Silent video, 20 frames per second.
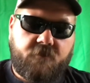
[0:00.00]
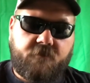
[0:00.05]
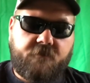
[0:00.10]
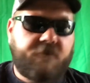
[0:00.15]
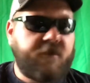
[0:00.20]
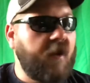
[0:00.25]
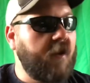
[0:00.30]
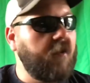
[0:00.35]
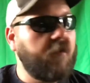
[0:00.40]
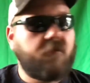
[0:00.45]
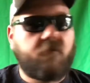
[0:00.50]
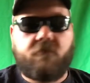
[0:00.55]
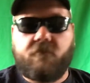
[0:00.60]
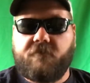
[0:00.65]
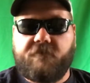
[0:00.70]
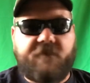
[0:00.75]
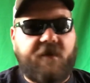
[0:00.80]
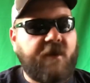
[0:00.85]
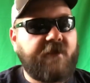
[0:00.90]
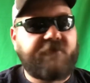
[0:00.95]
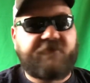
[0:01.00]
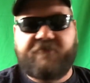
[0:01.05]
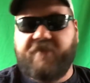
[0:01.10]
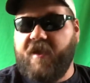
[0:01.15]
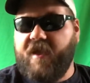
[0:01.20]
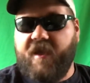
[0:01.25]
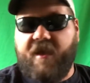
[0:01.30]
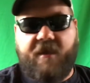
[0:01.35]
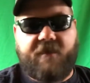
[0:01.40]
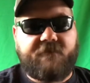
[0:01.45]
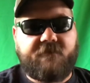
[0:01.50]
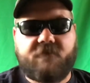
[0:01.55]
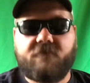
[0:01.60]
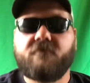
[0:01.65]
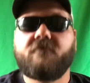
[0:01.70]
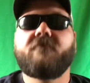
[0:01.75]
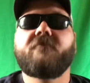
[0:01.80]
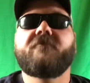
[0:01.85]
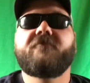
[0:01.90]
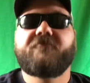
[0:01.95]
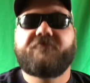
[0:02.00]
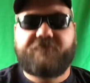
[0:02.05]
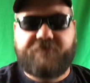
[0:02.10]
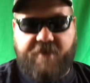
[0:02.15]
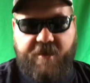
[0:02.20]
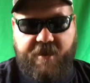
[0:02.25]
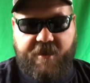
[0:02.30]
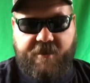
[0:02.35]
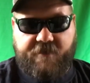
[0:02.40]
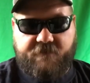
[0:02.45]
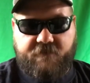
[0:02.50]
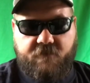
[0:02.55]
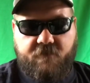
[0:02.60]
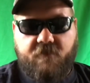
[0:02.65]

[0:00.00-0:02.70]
No, not Chad, shad.